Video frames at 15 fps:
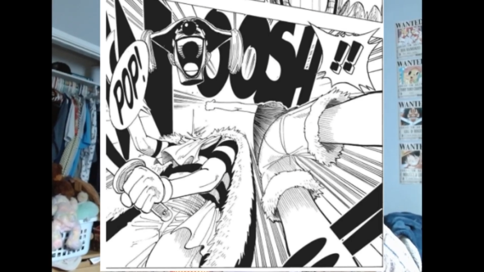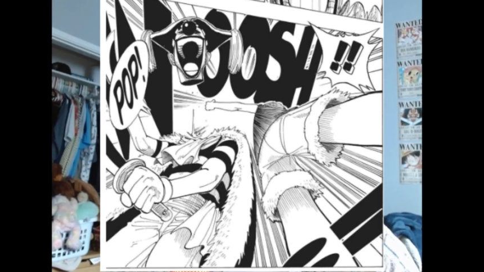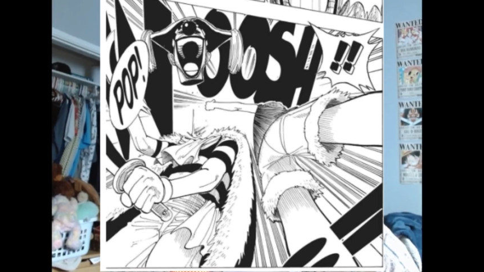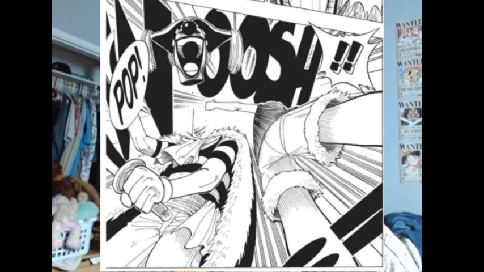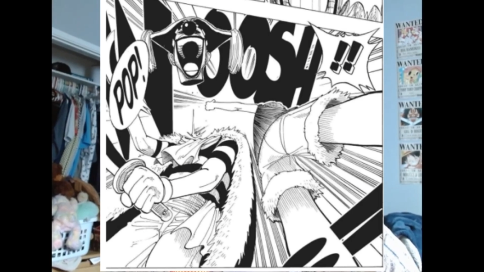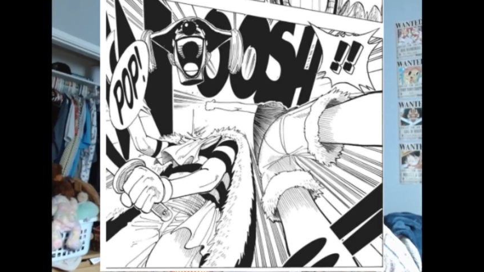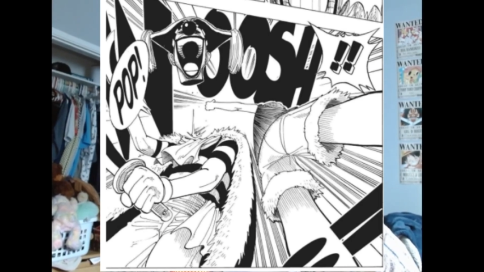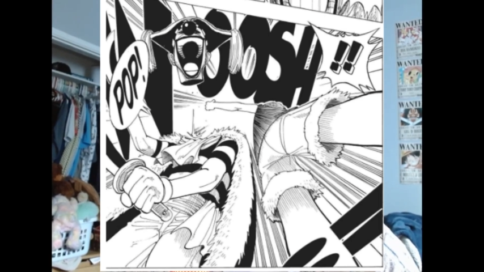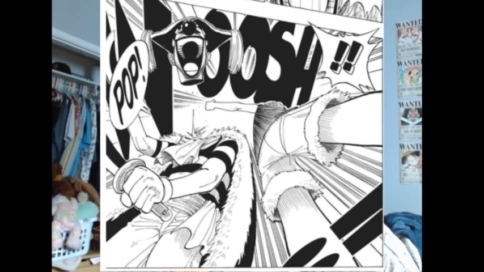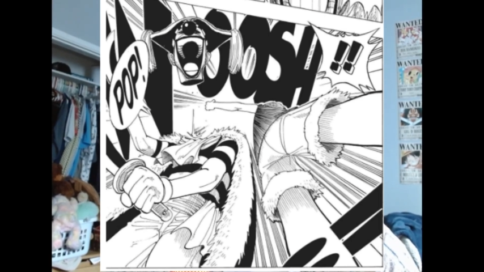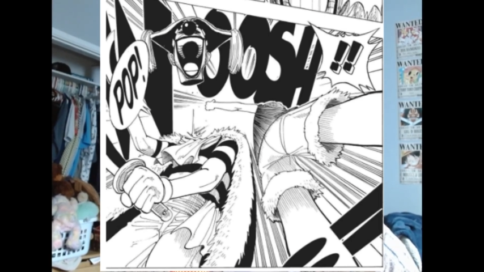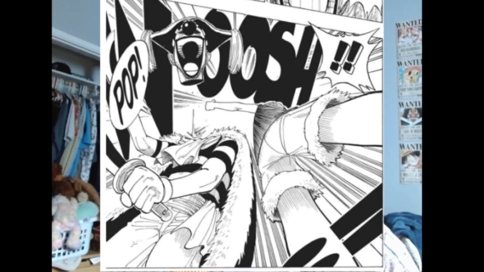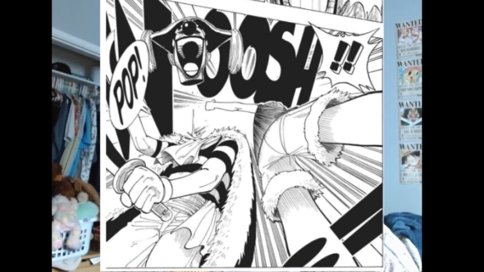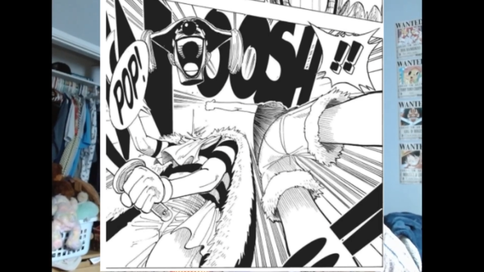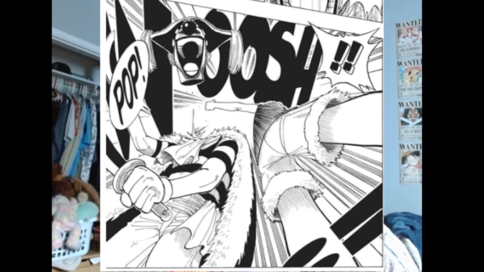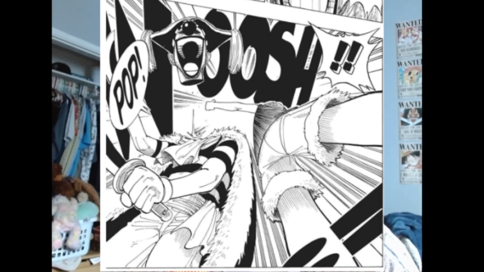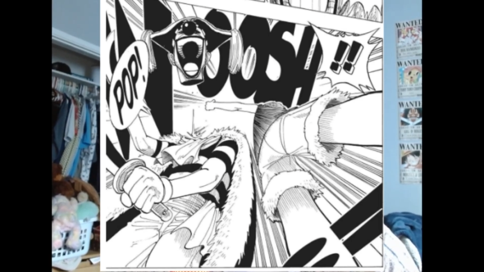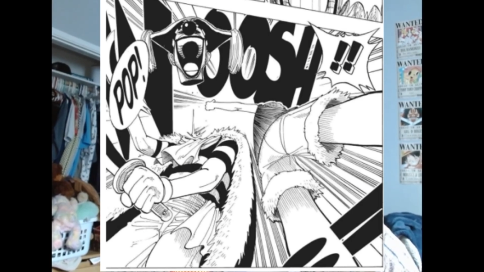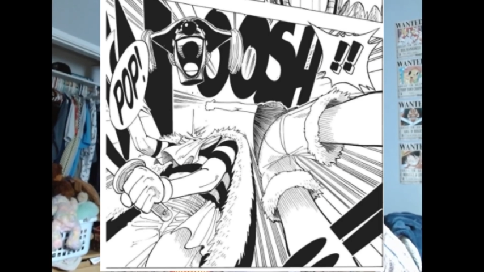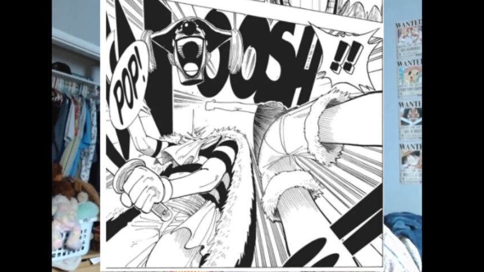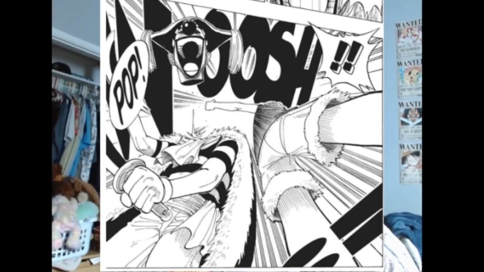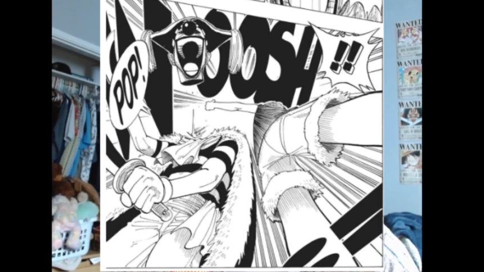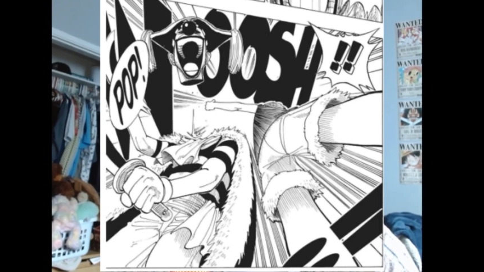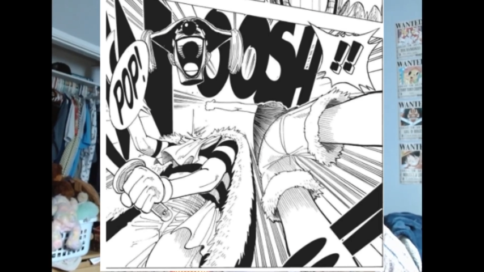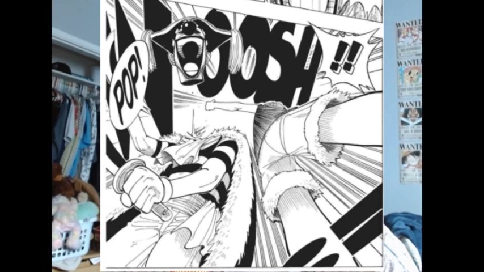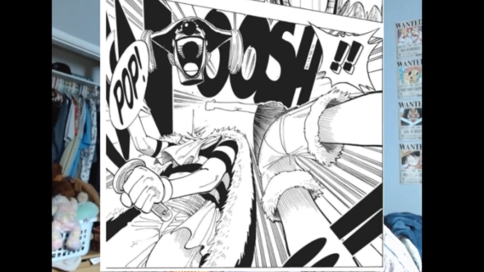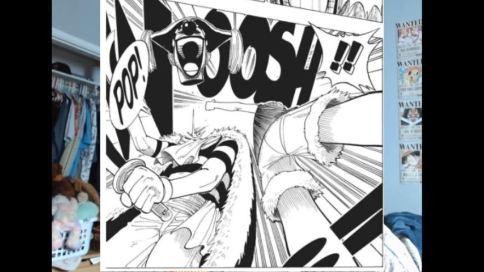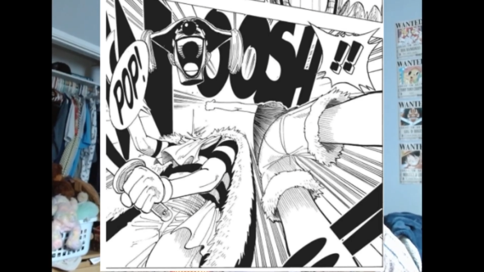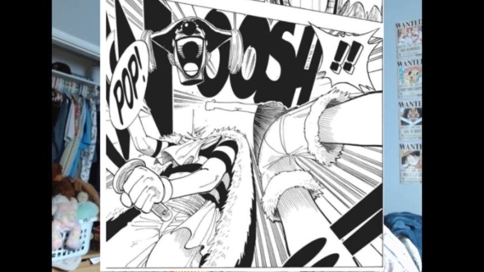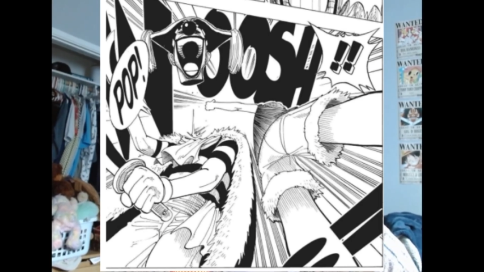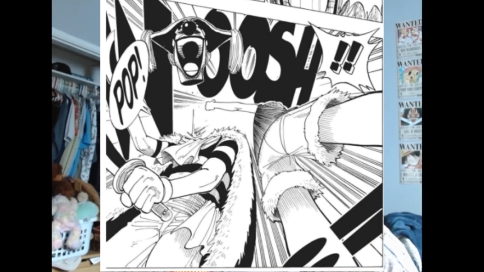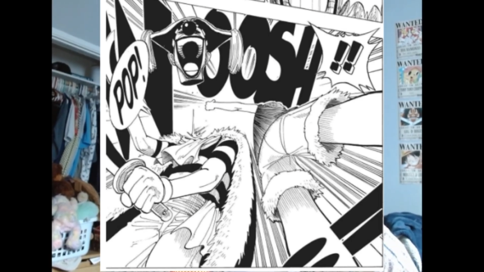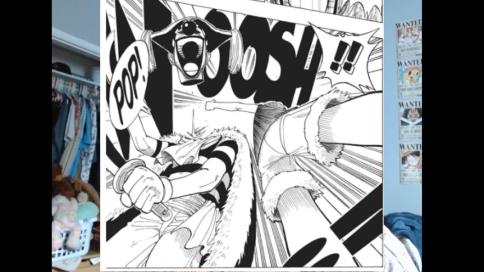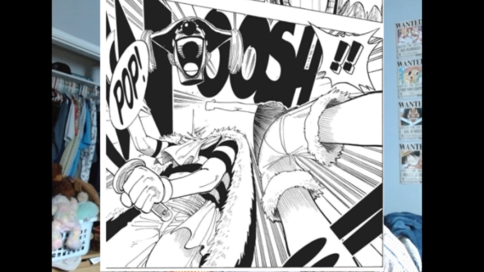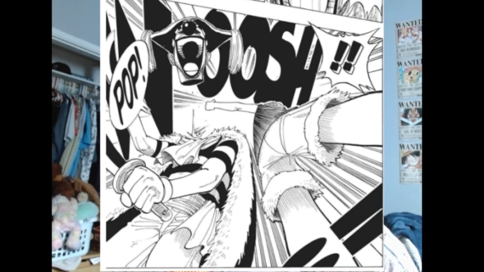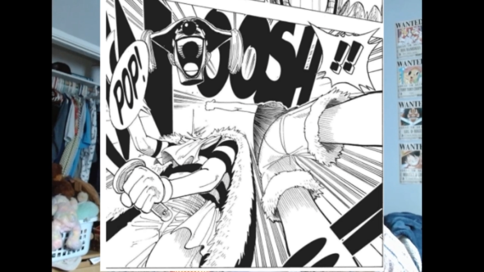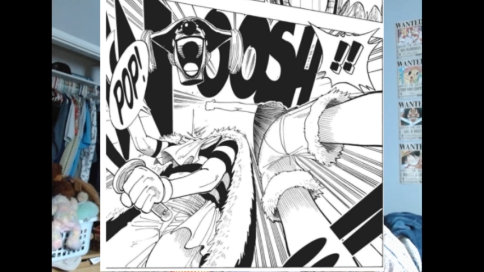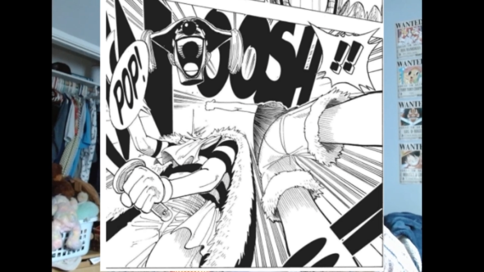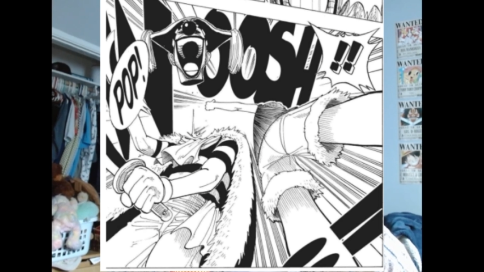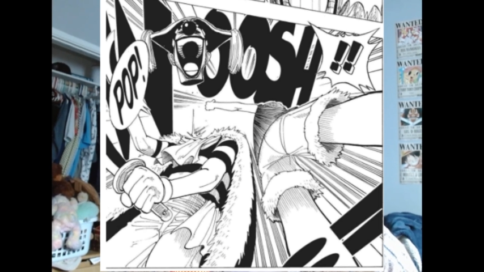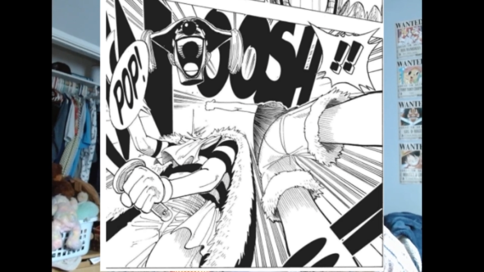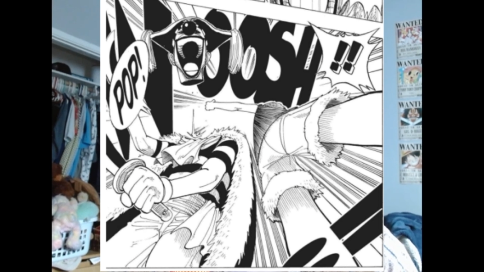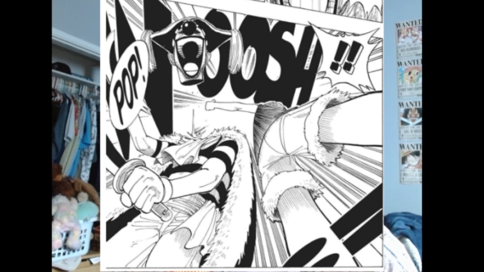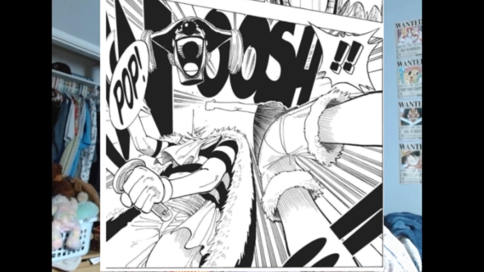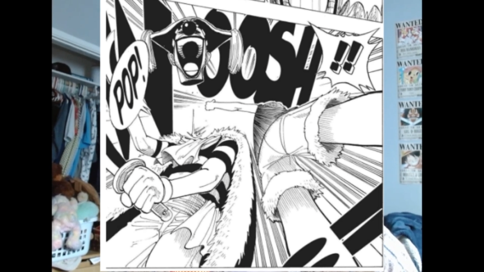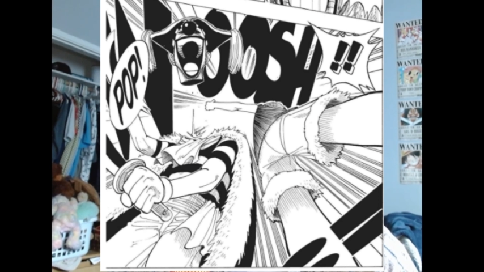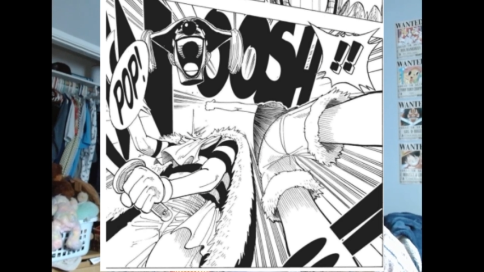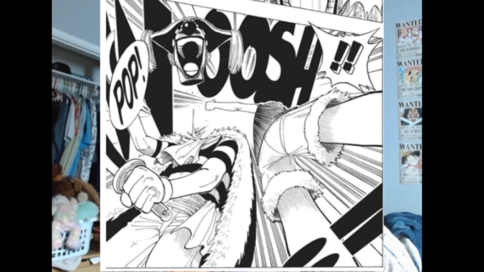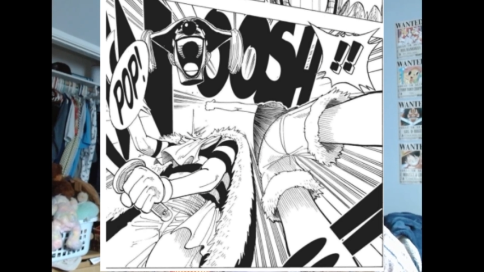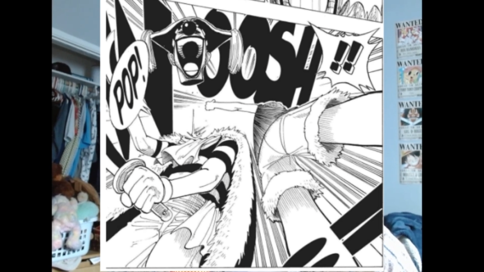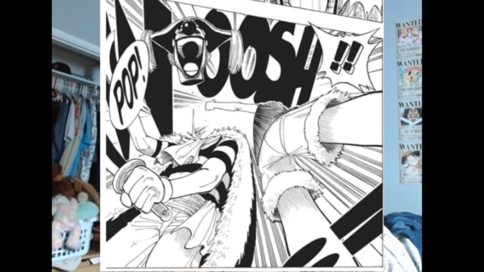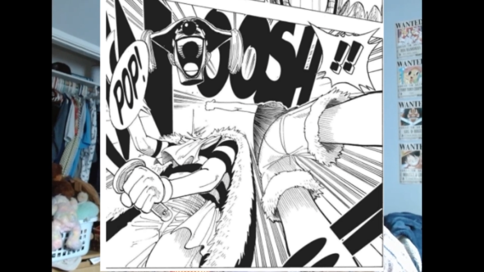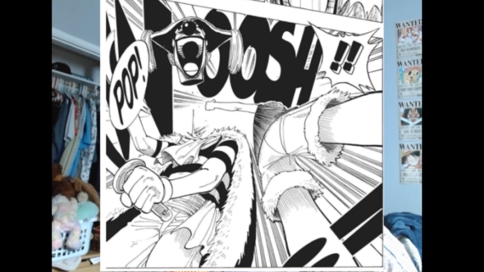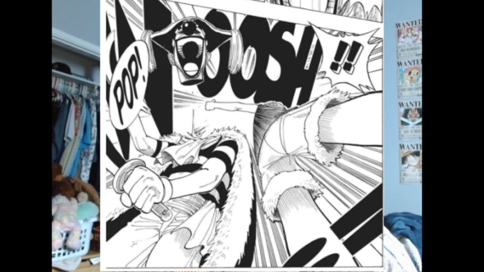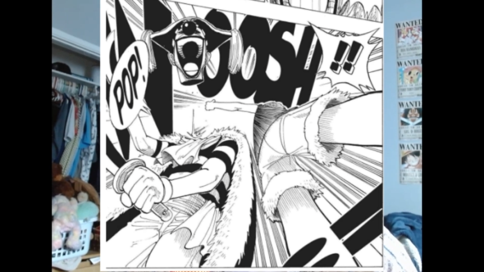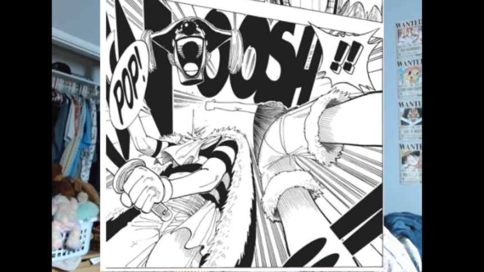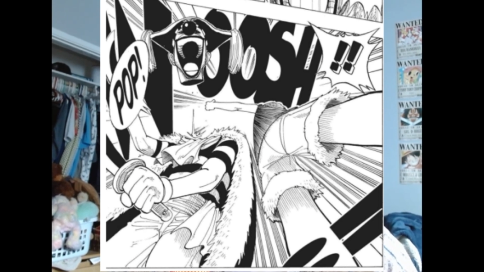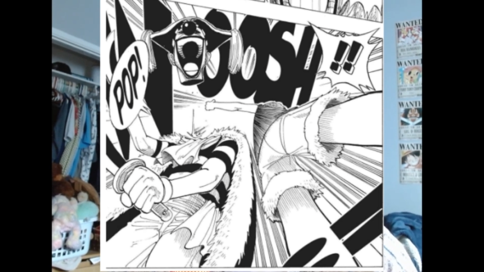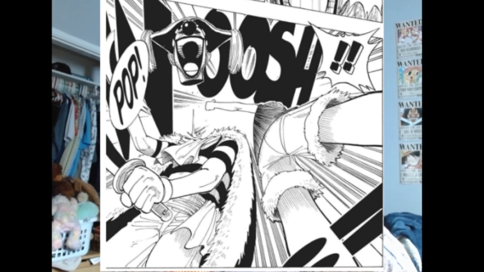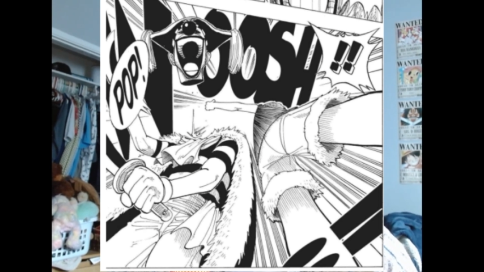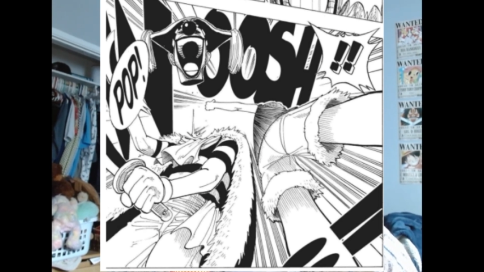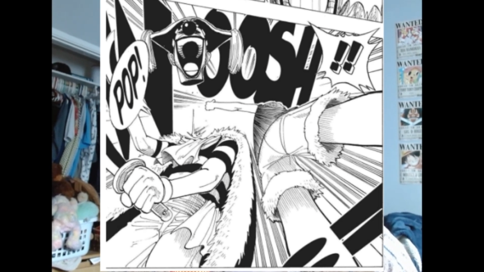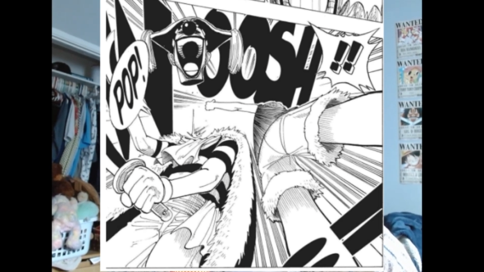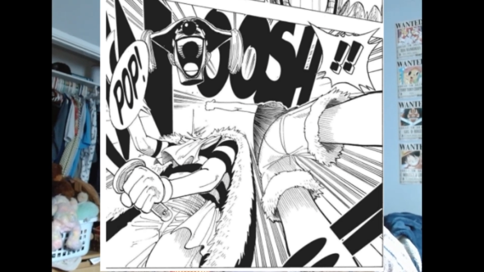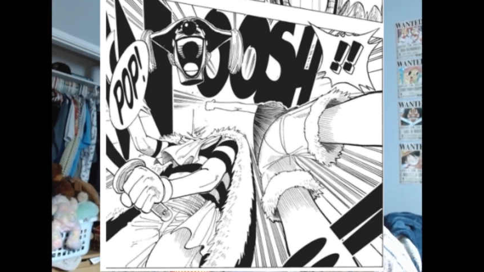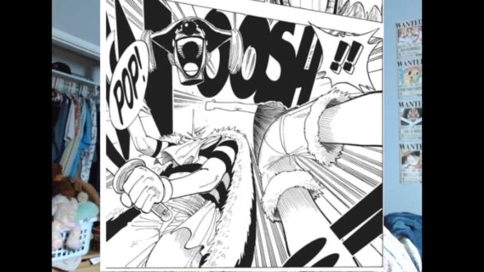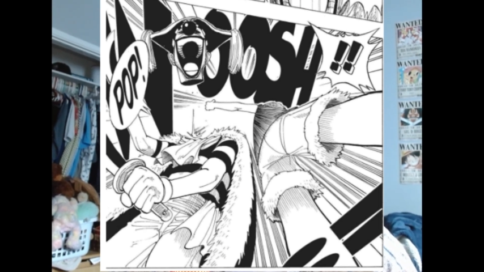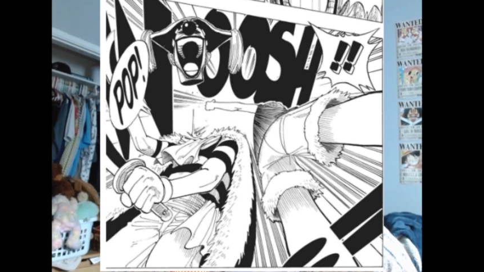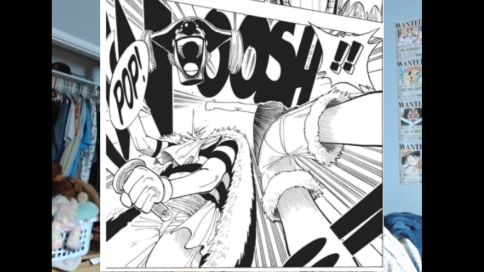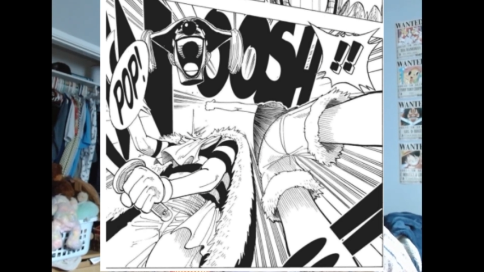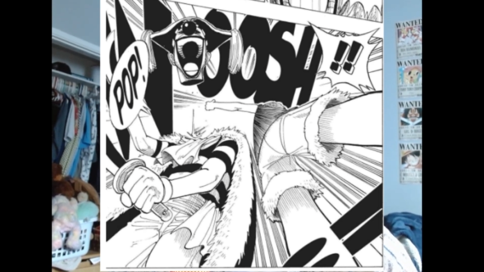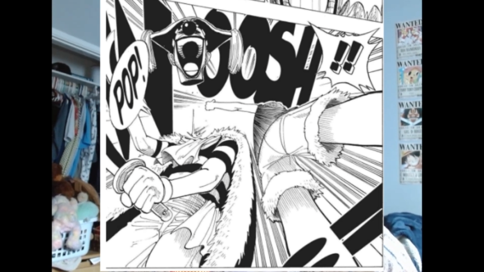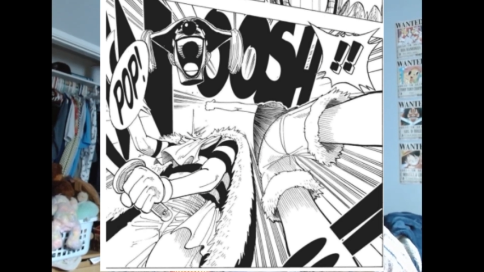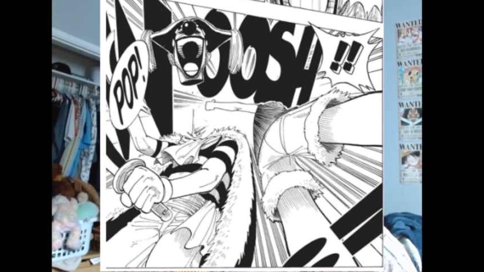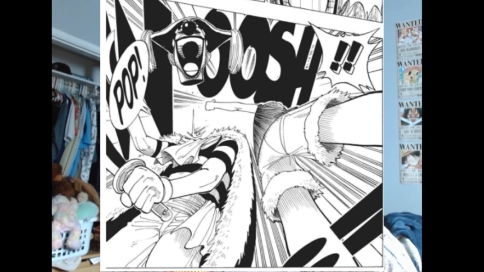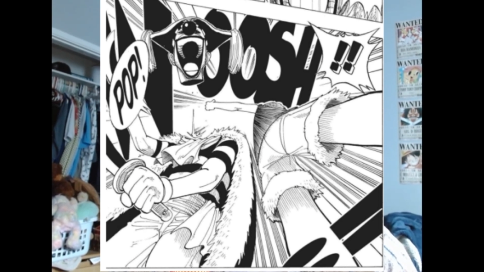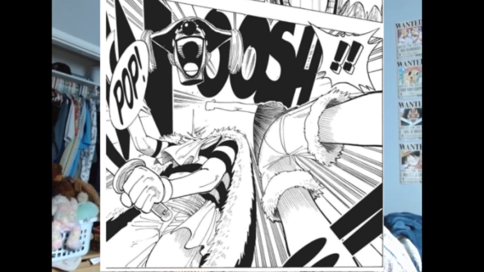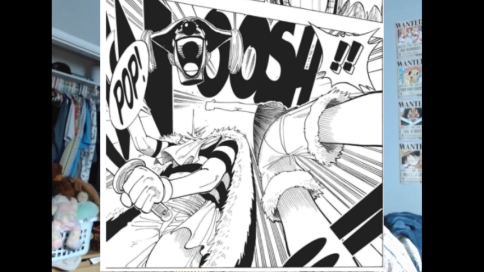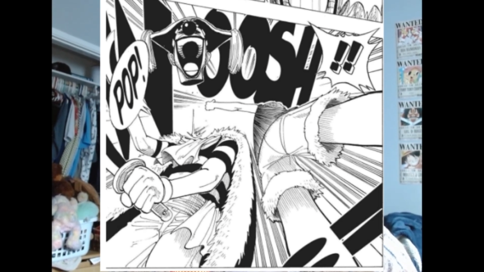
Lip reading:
(no speaker visible)